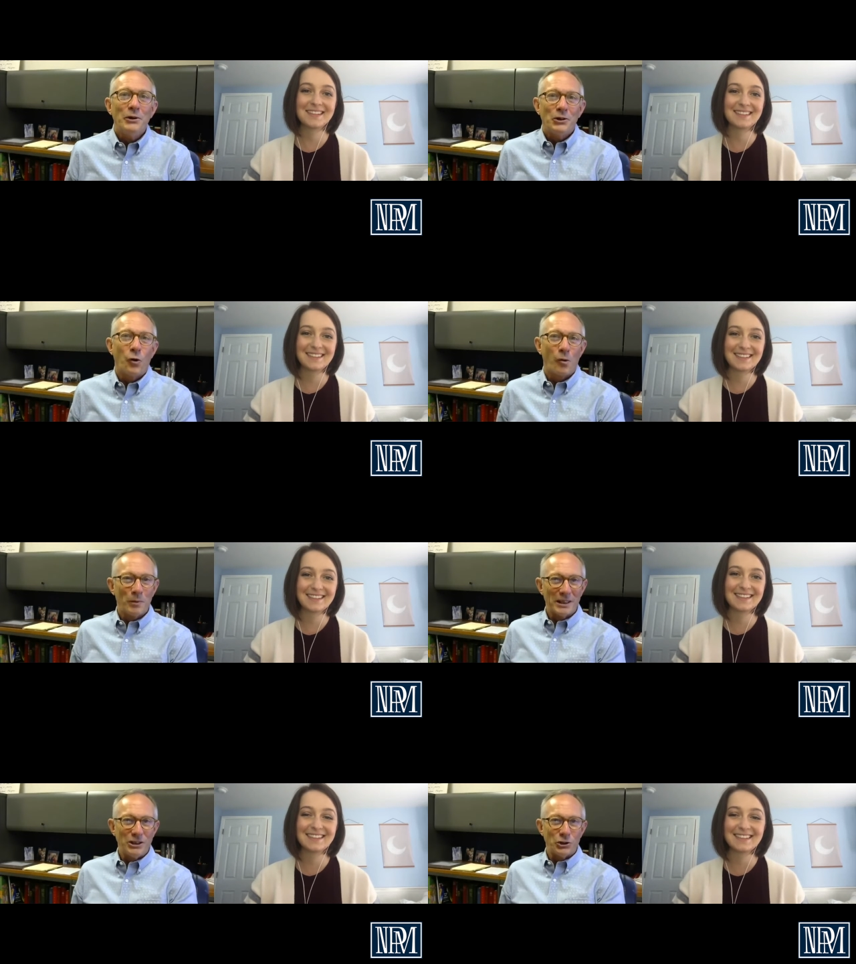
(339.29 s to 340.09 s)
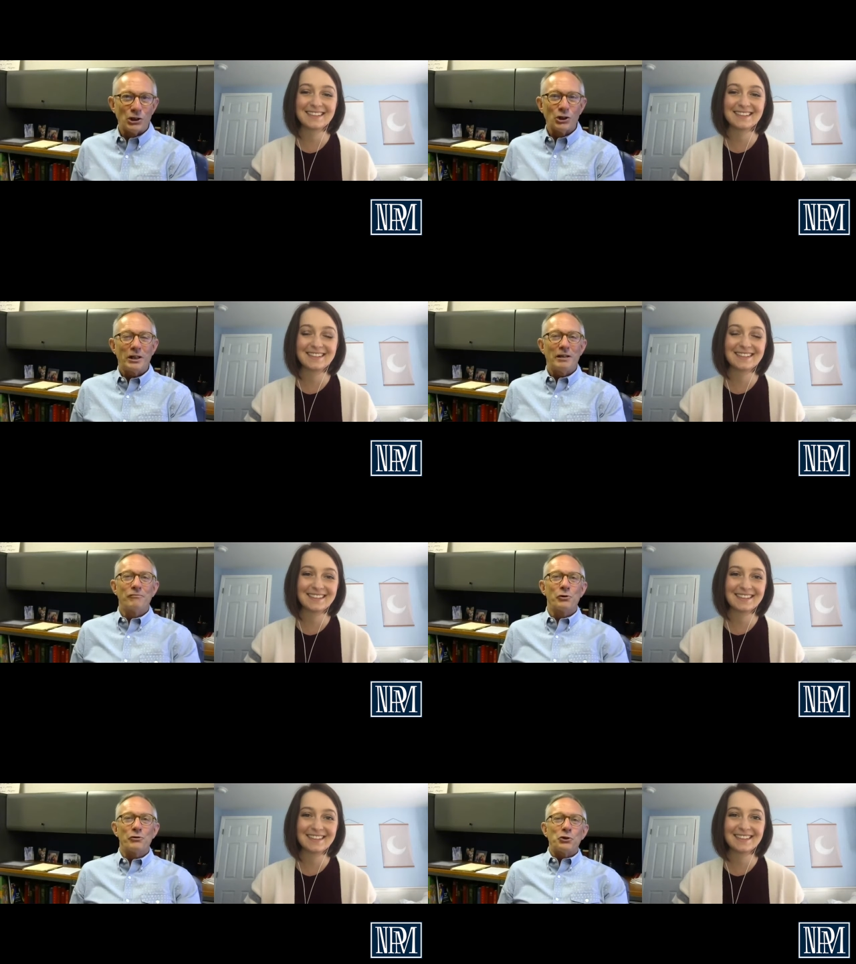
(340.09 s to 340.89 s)
Speaker 1: normally you're looking
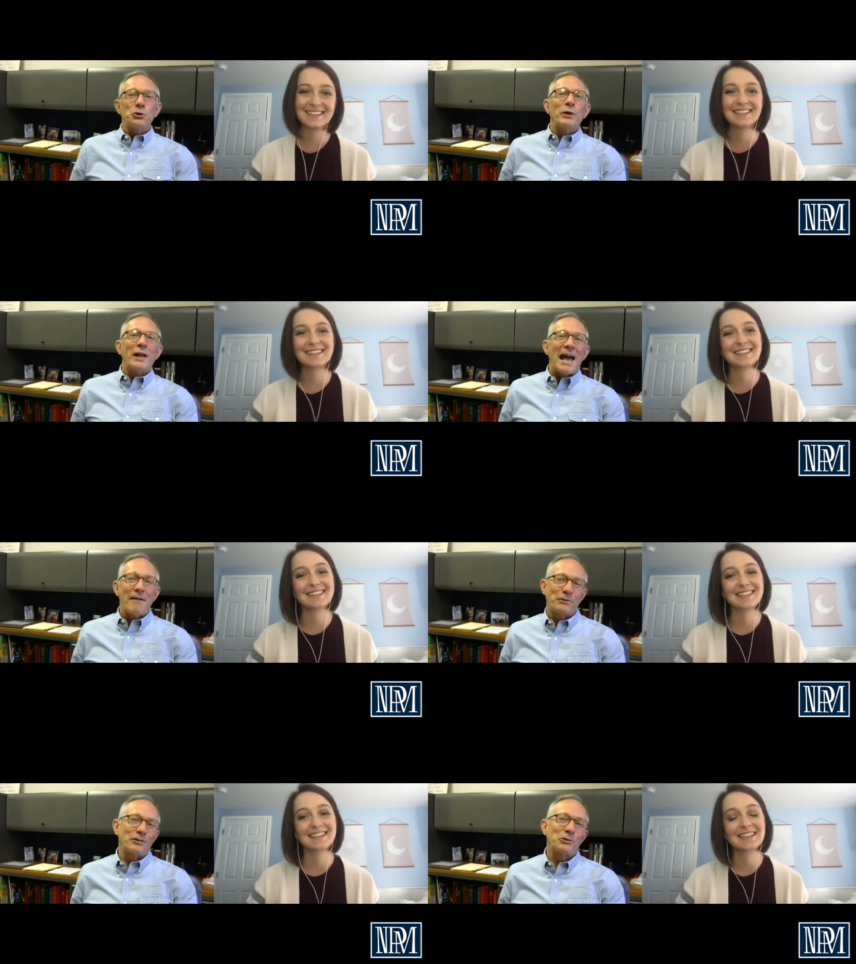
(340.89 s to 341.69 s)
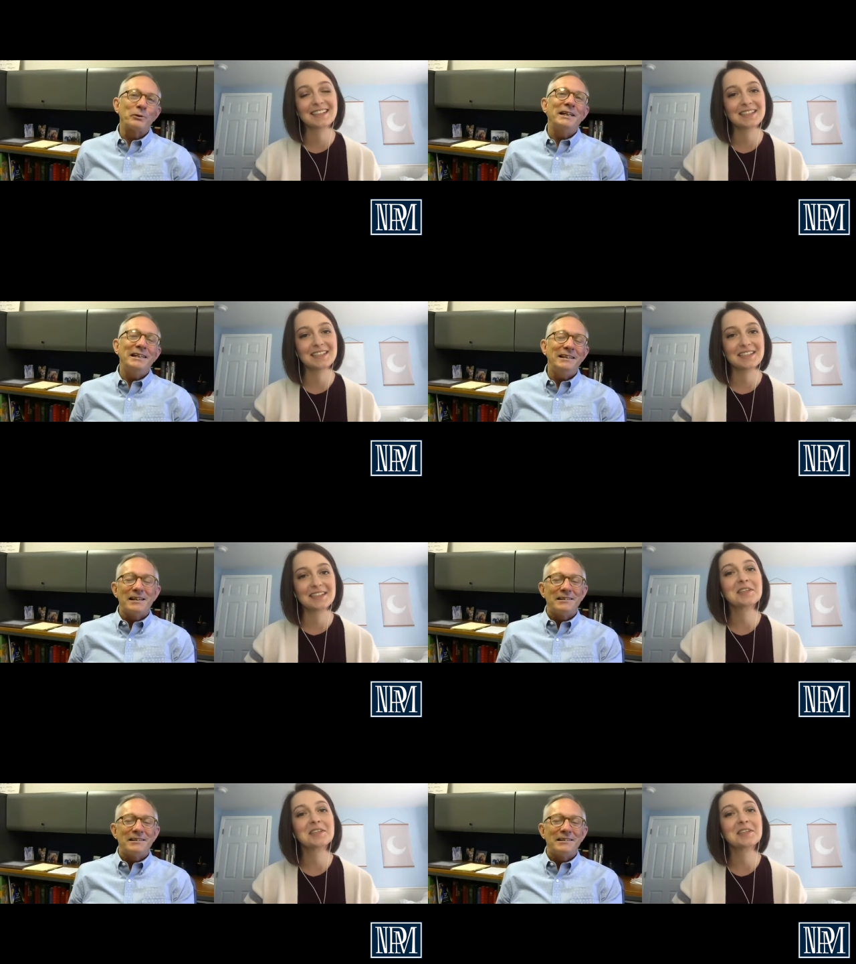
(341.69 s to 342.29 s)
for the two and a half to three